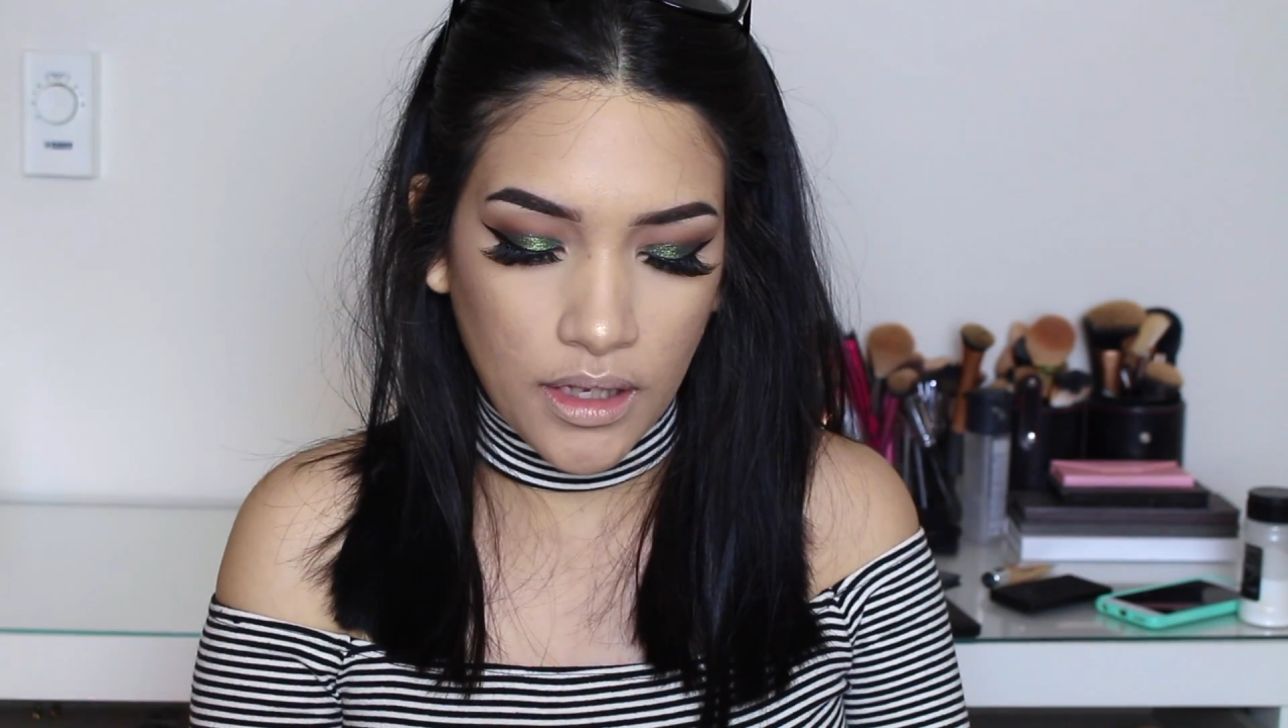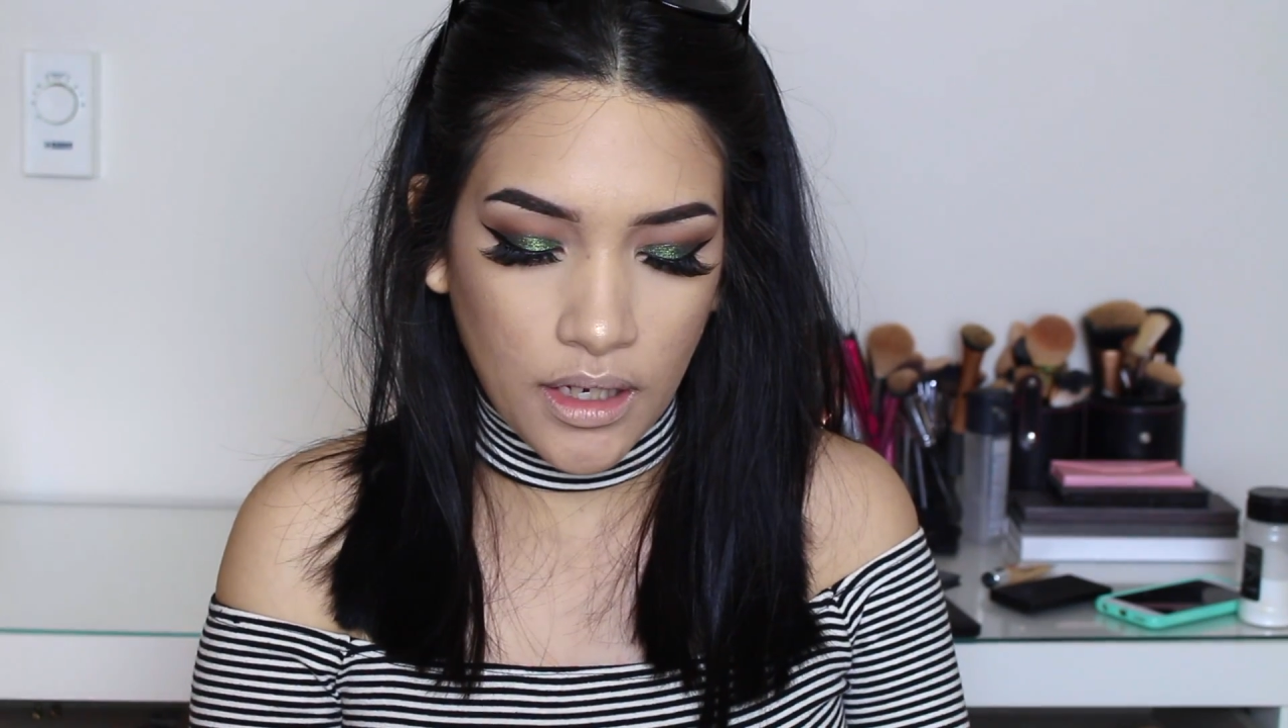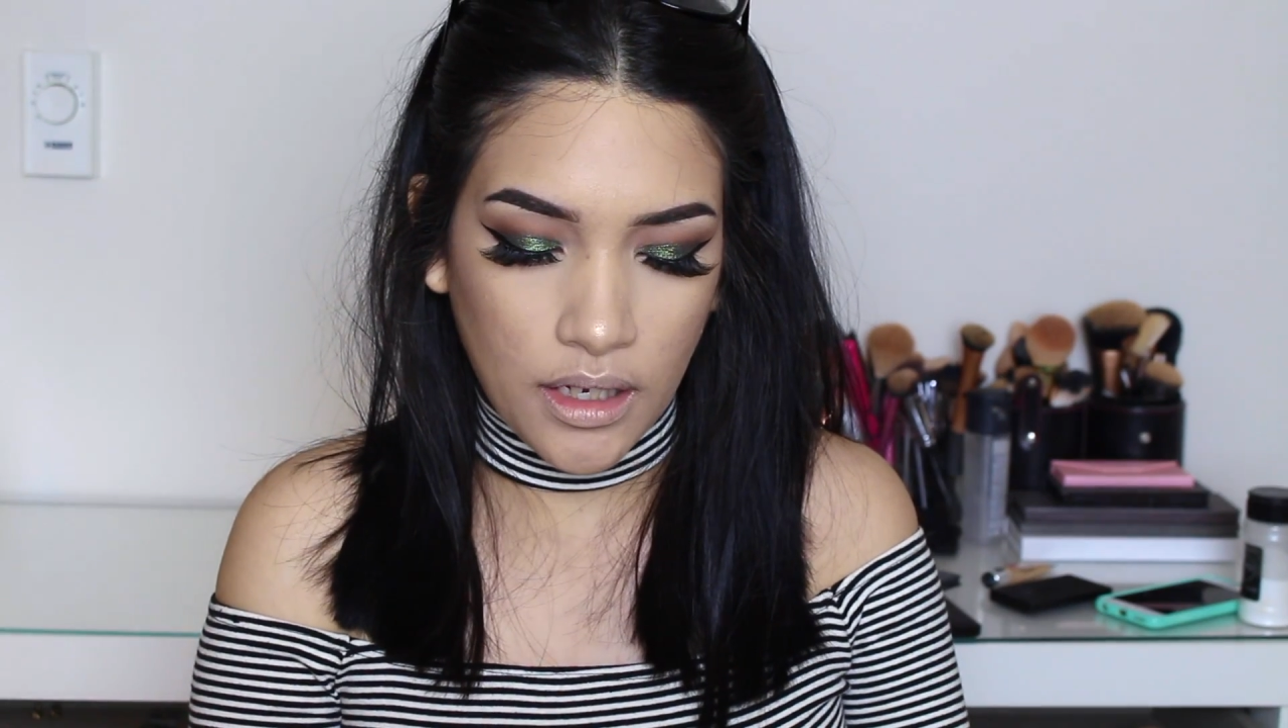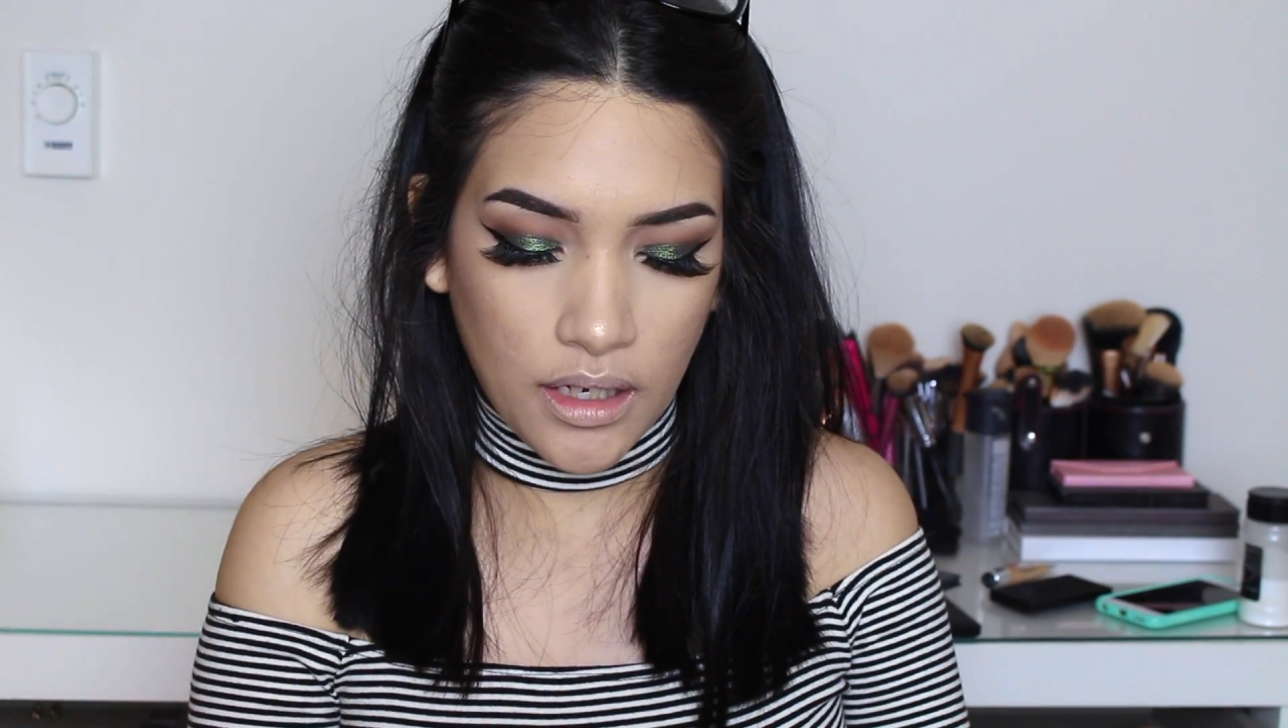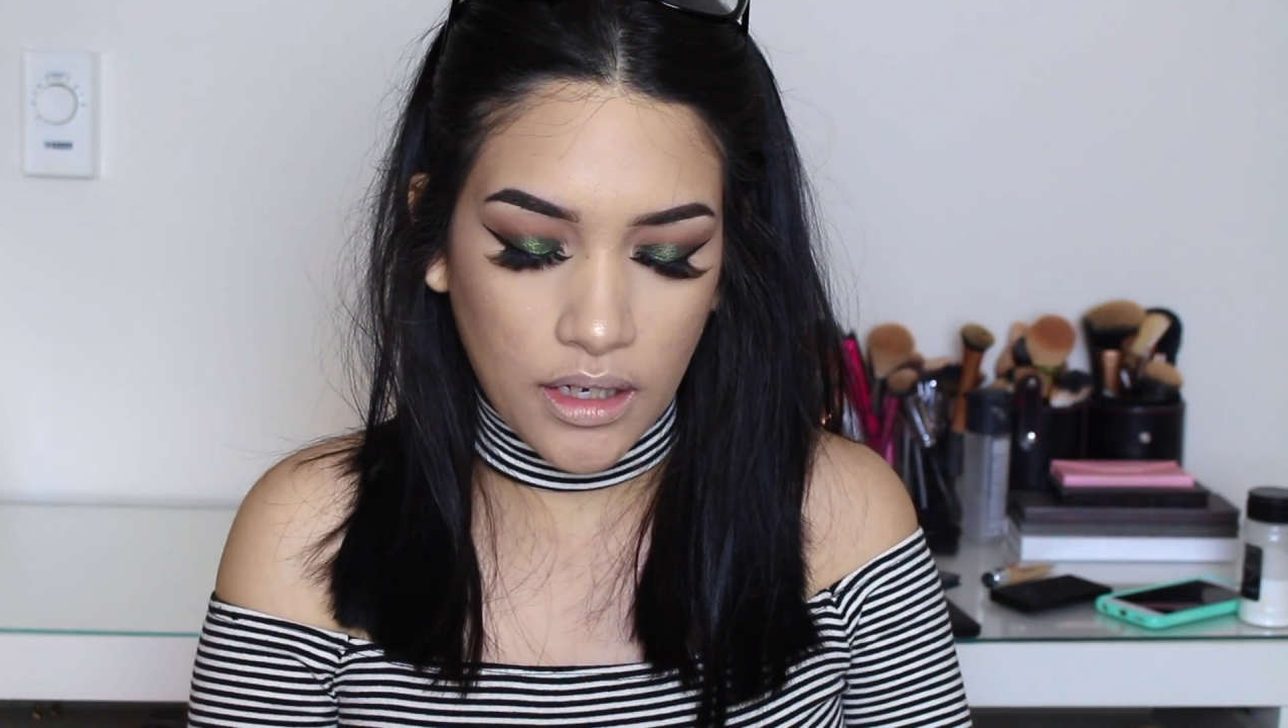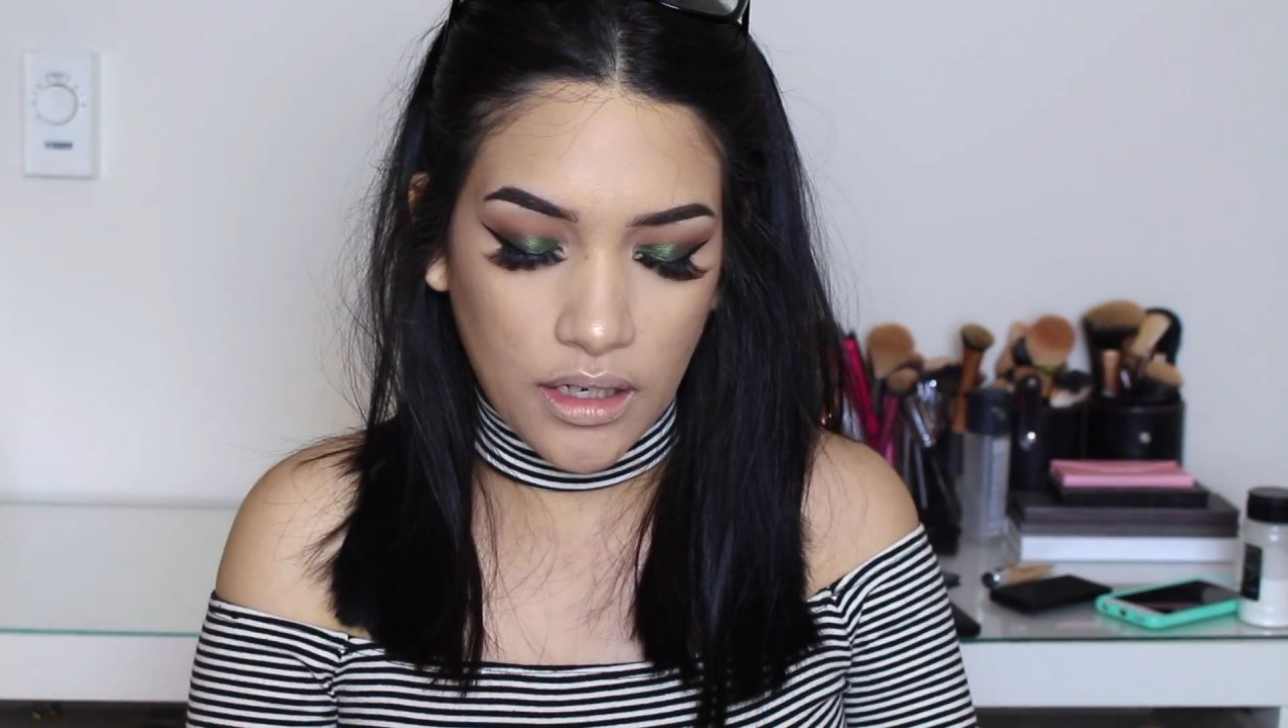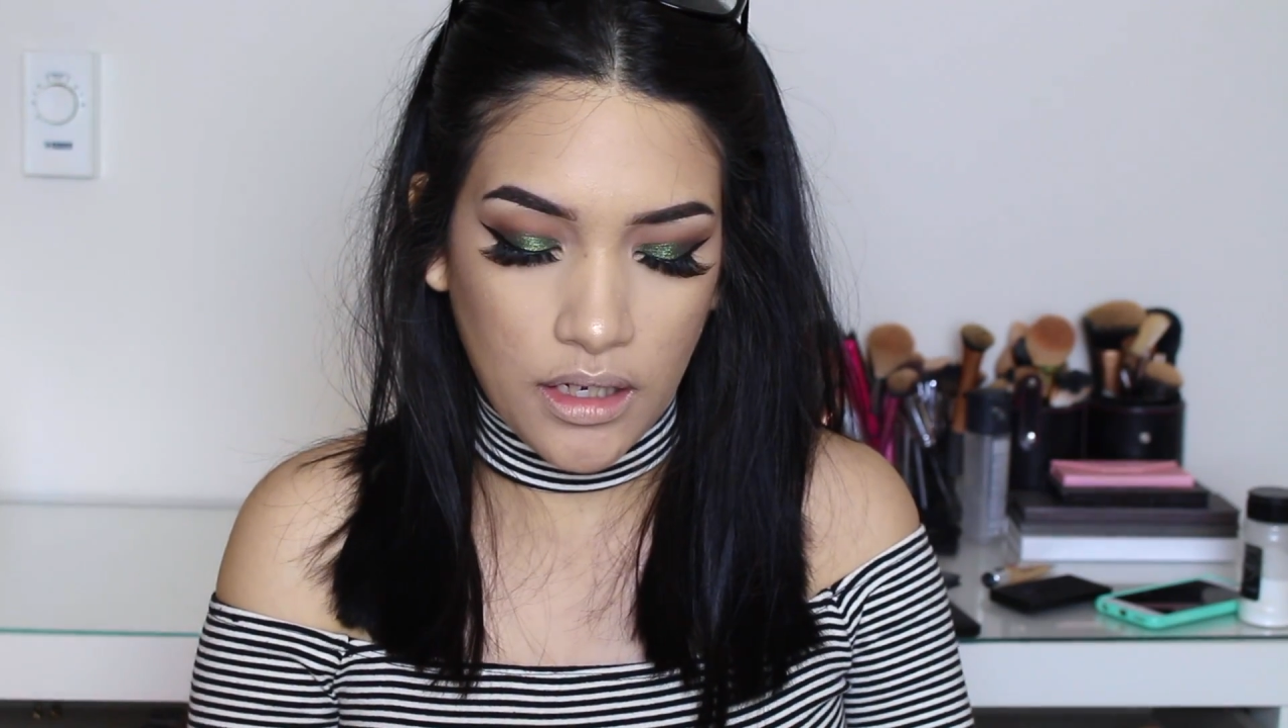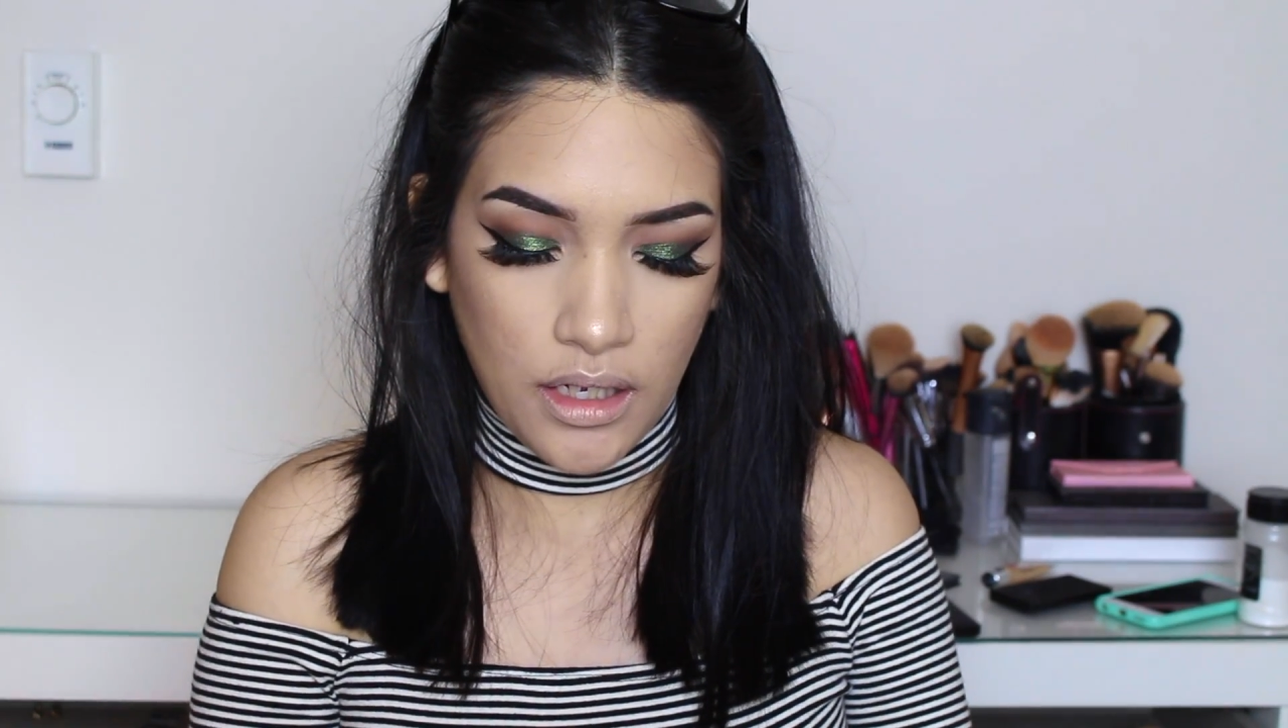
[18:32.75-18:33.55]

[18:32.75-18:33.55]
the